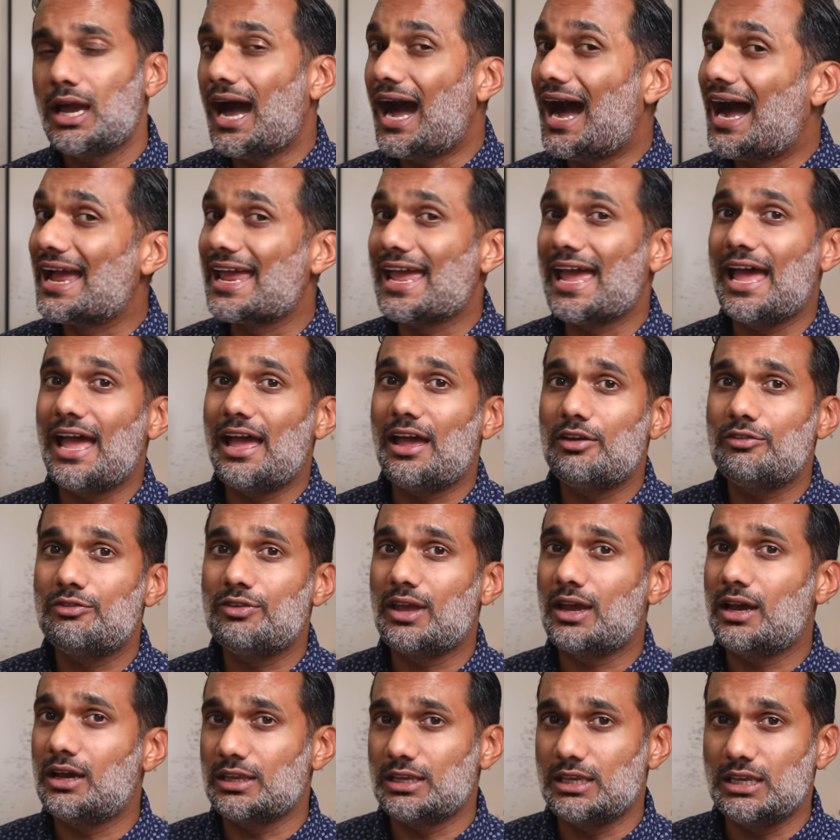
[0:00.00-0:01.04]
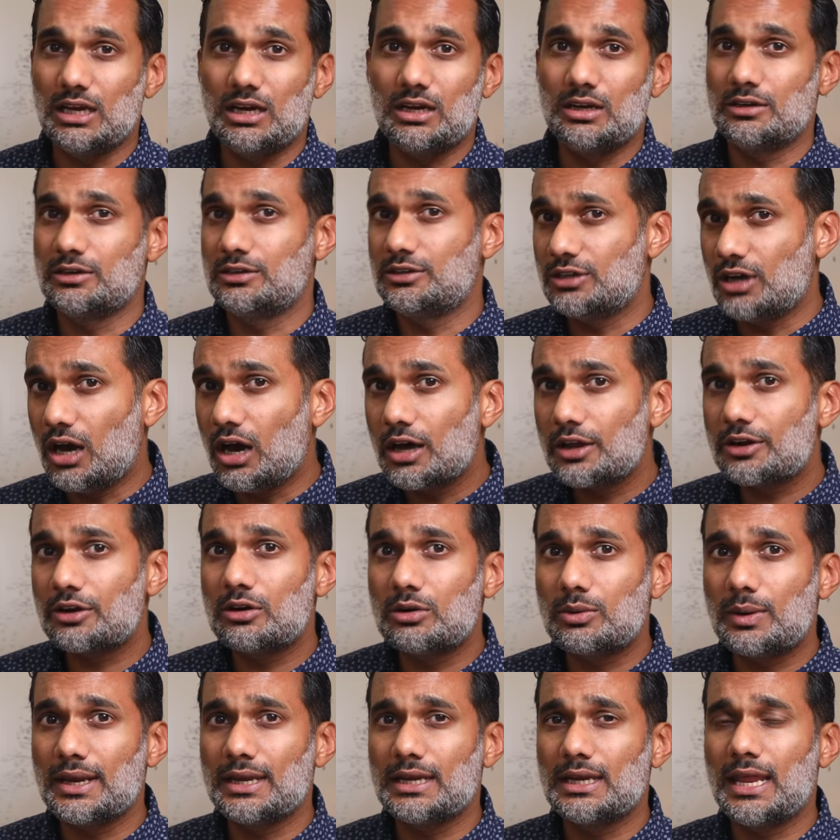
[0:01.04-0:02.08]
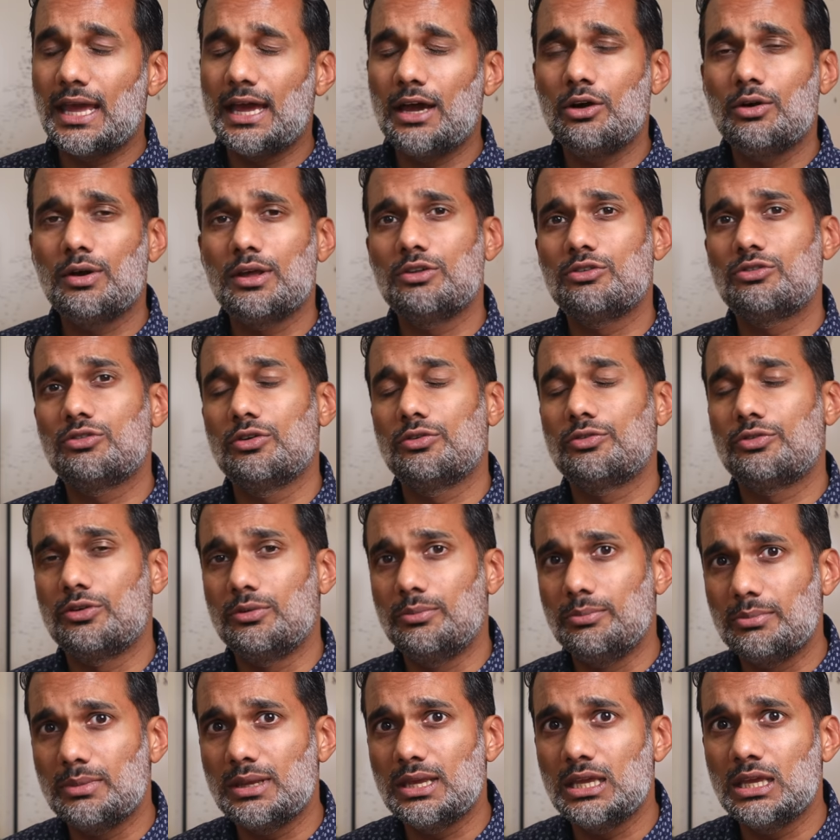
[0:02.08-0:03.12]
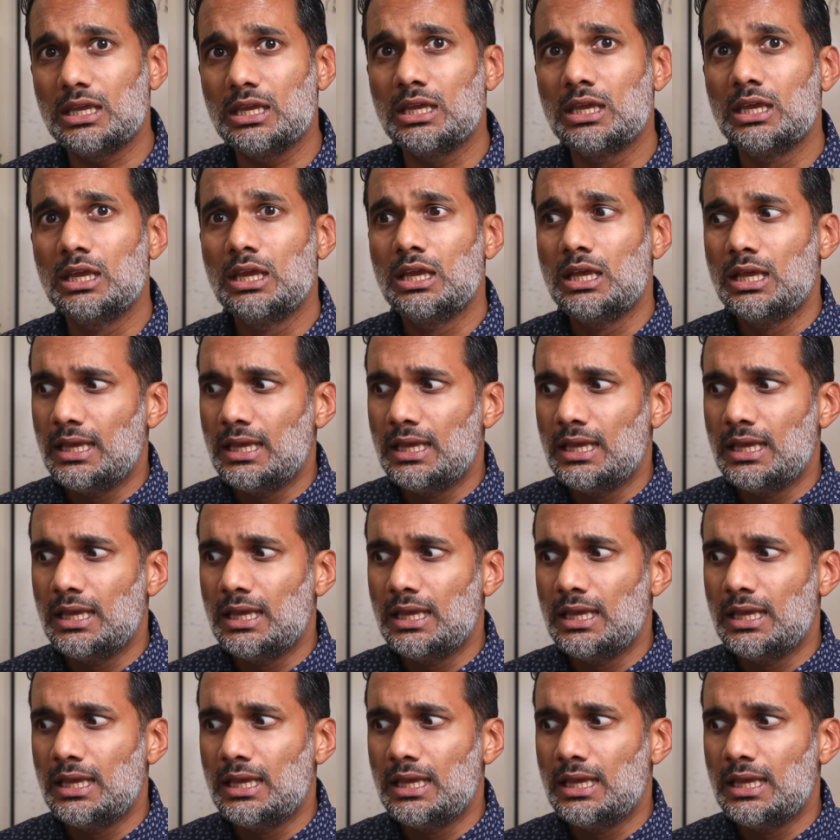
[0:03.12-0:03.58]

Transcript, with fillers: I have a young daughter right now, and so for me,